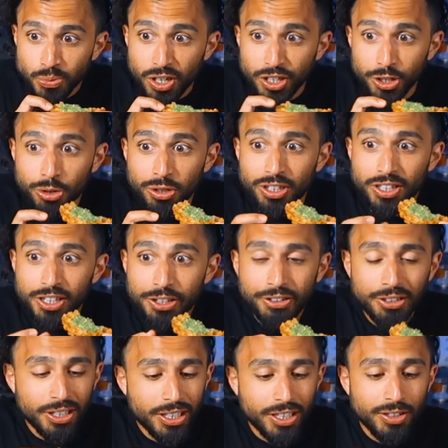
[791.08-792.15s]
You could
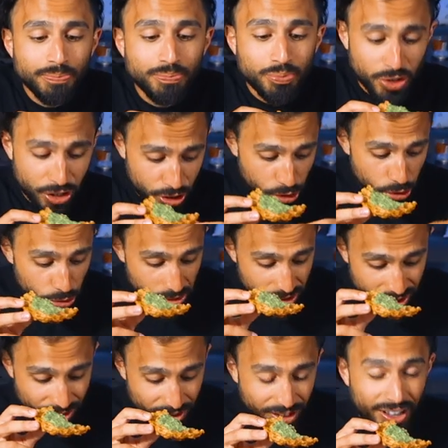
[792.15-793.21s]
literally use
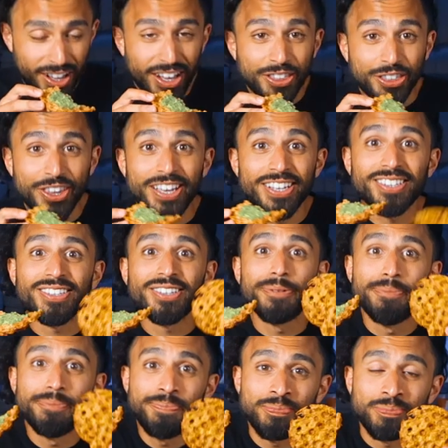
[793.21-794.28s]
this
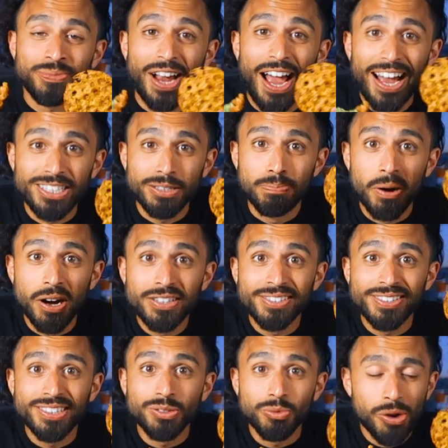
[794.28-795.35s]
as buns
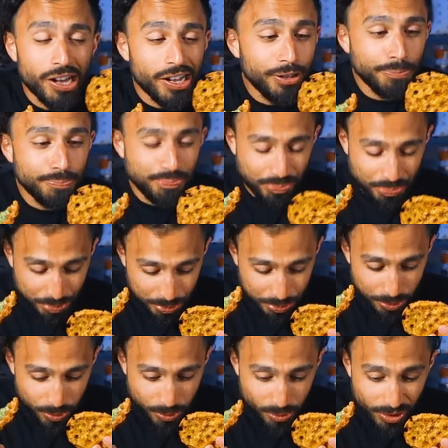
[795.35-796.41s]
as well.
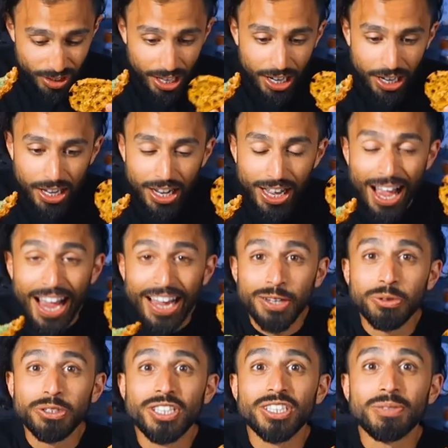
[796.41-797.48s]
And it
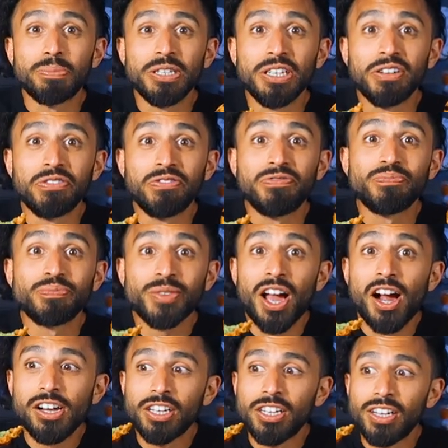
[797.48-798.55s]
would just be a
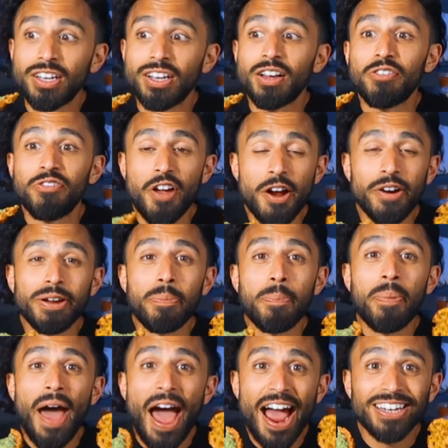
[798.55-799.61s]
very
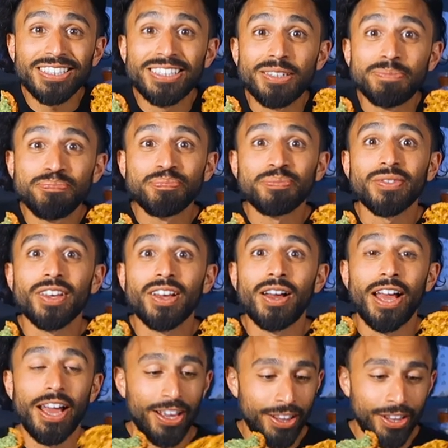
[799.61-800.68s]
packed.
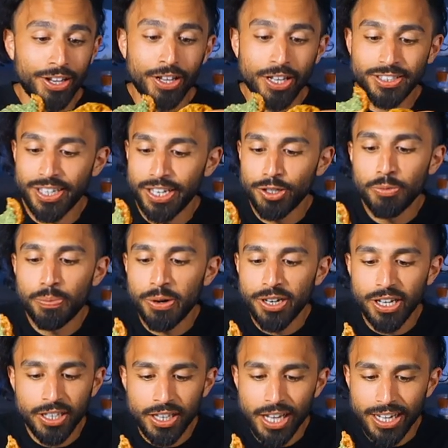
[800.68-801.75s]
And then let's say you put
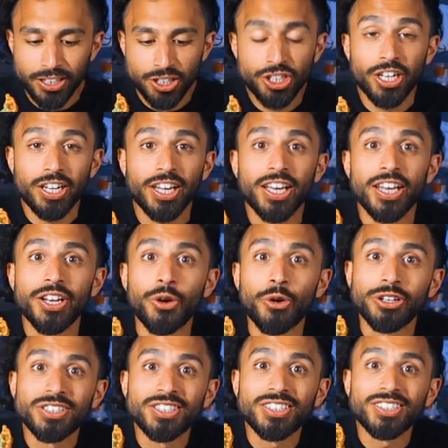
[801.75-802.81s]
in like chicken or
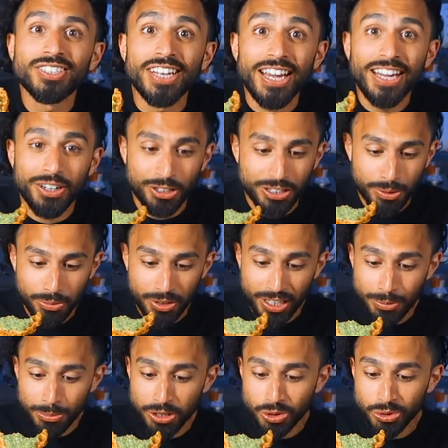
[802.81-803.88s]
steak or something in
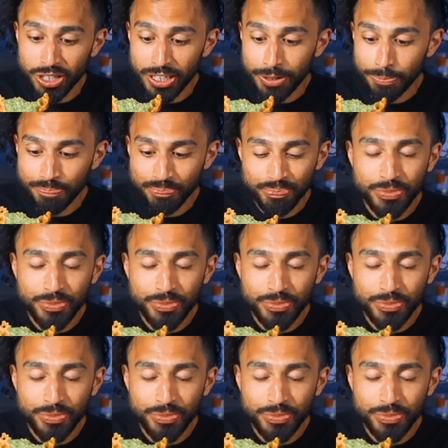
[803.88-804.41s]
between.